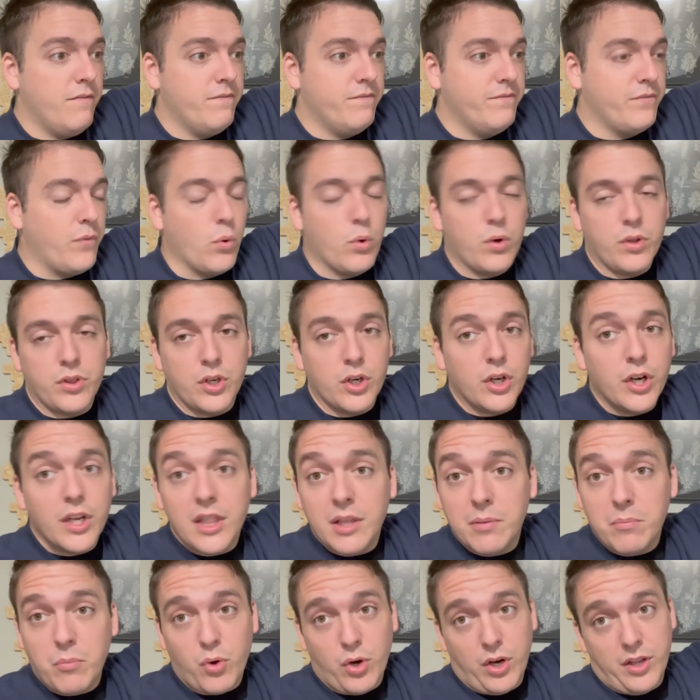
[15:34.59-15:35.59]
four thirty in
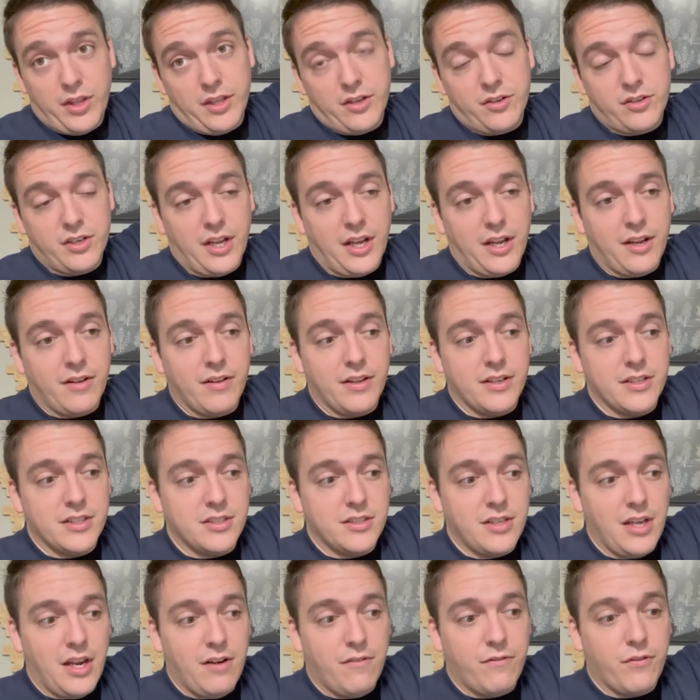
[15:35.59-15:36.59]
the morning the other day and
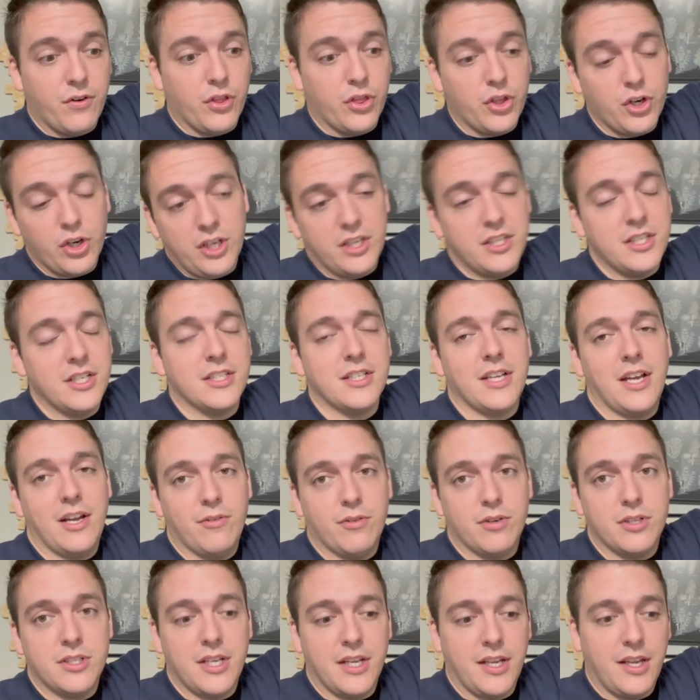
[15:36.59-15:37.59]
stayed for thirty-six
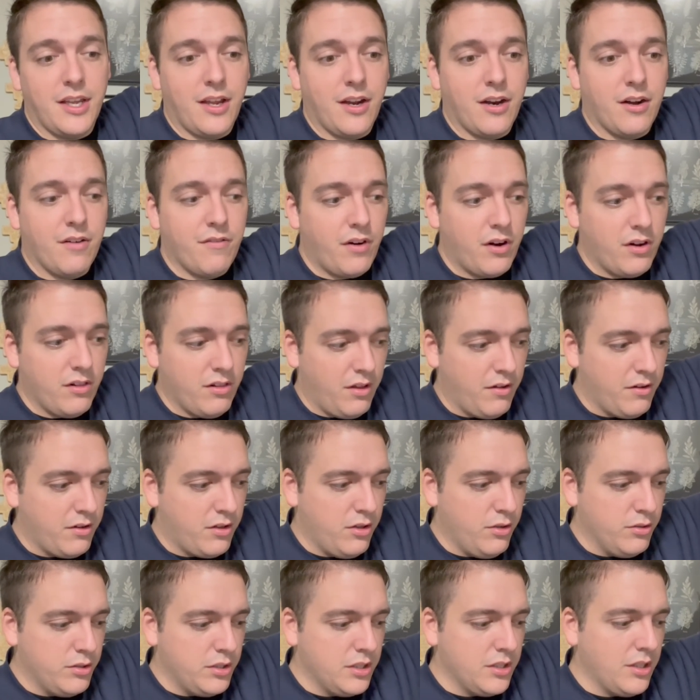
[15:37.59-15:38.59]
hours taking care of our lo
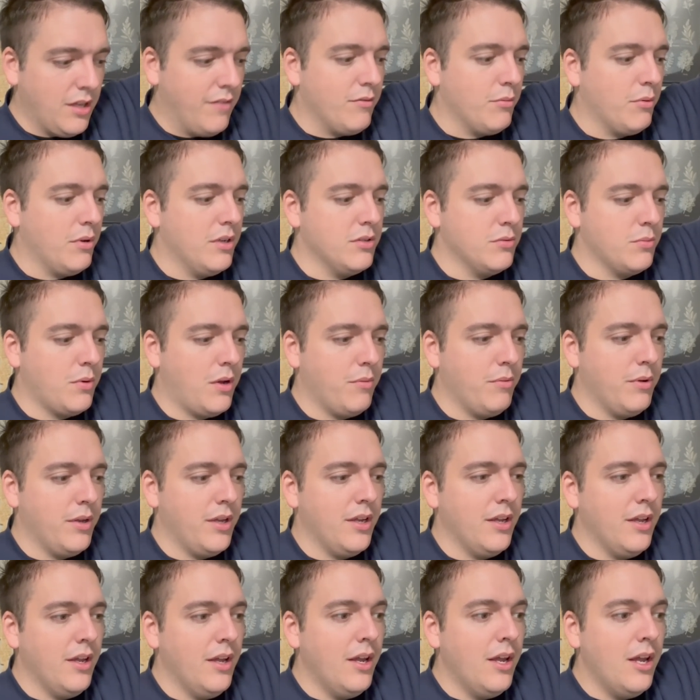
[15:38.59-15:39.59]
closest loved ones while we